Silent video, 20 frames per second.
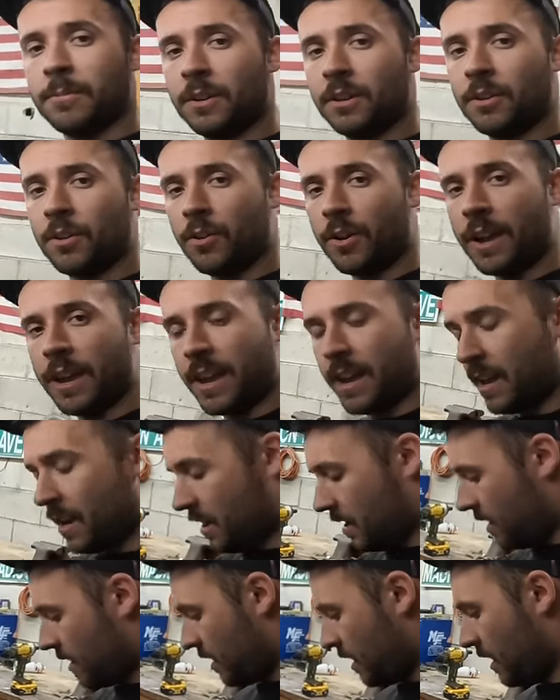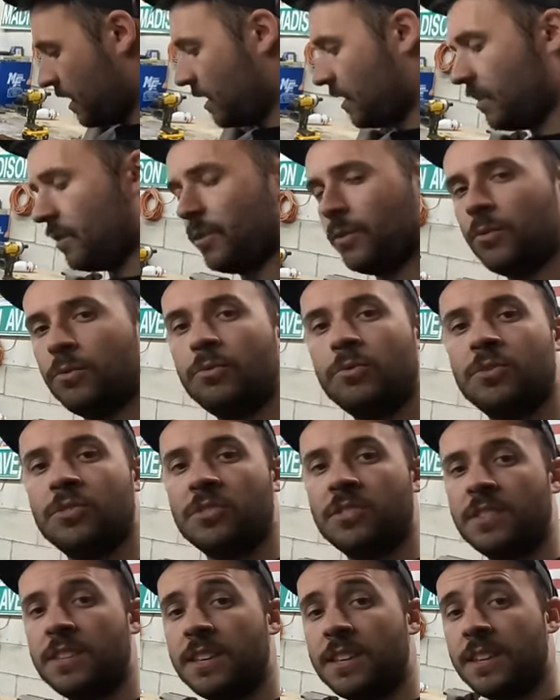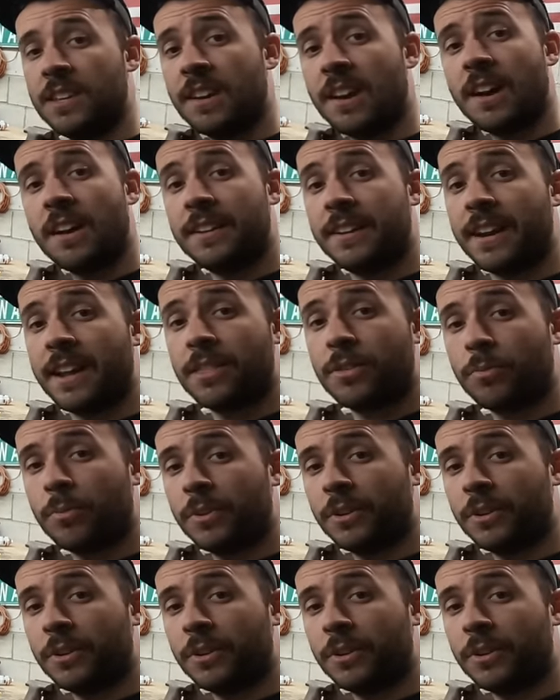I'm gonna go ahead and use the uh, death